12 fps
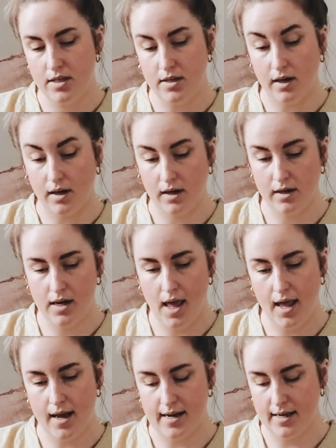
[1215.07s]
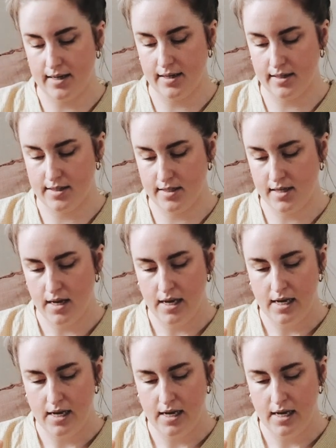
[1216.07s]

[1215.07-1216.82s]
yarn, and it is